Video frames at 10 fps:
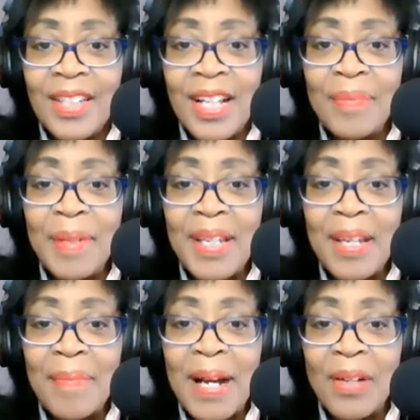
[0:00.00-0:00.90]
Tell
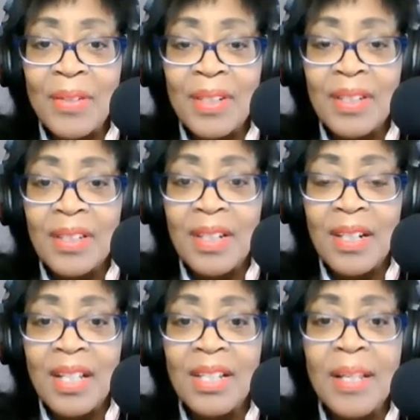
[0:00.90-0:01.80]
me about
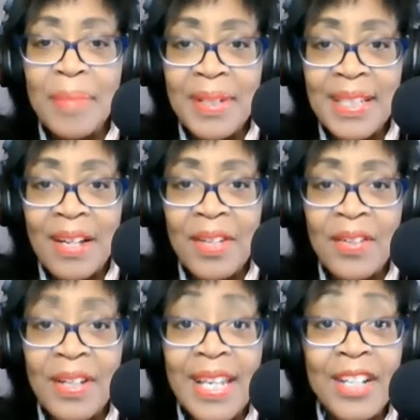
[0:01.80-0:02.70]
Columbia, South
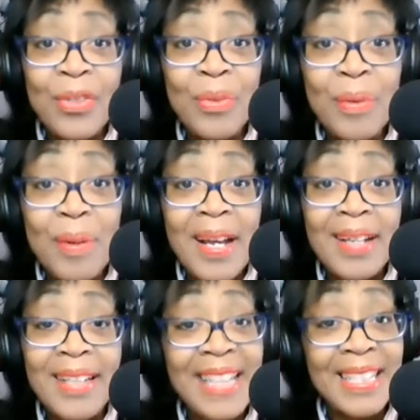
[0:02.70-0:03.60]
Carolina. Can you
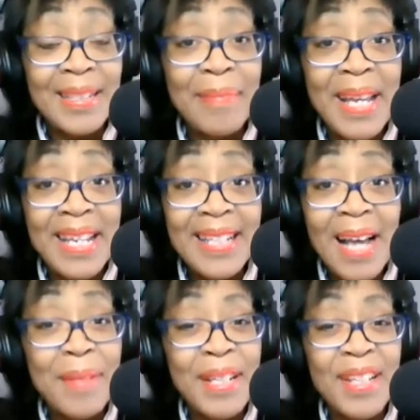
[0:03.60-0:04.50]
estimate
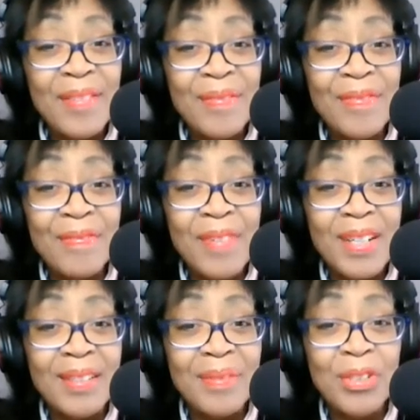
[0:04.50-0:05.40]
how many
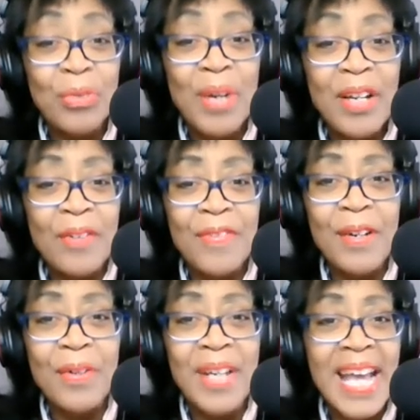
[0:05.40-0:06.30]
stray or
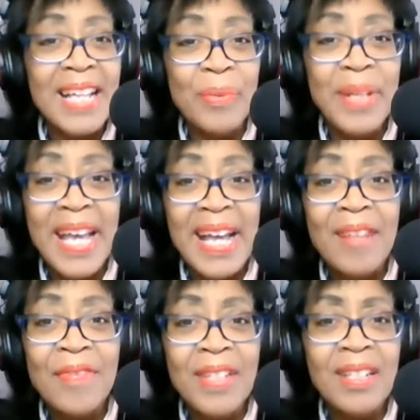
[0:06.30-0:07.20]
feral cats we
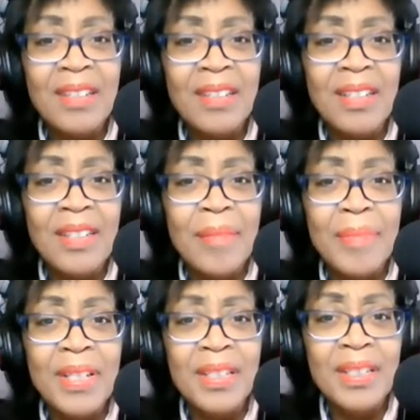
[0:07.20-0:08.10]
have in Columbia?